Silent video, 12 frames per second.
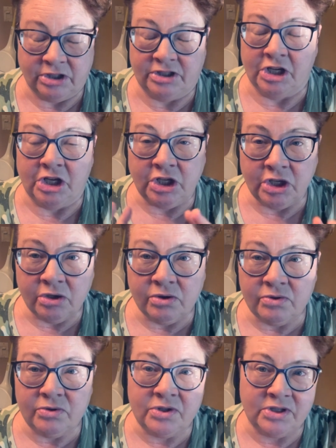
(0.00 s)
It's a
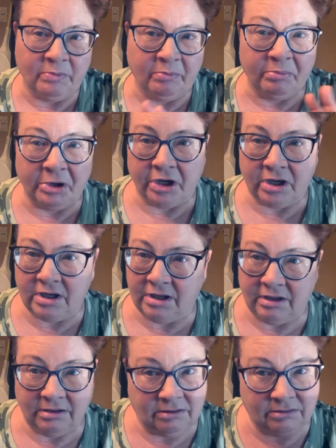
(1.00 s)
used
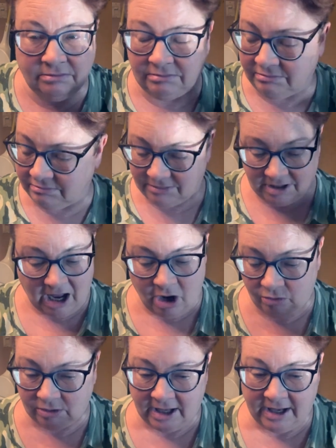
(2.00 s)
book
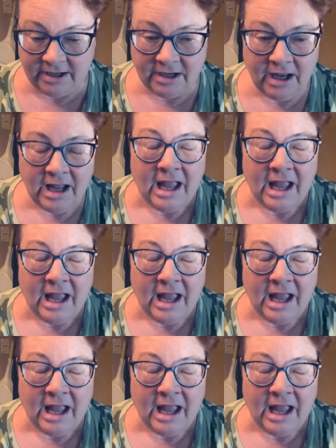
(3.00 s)
outlet,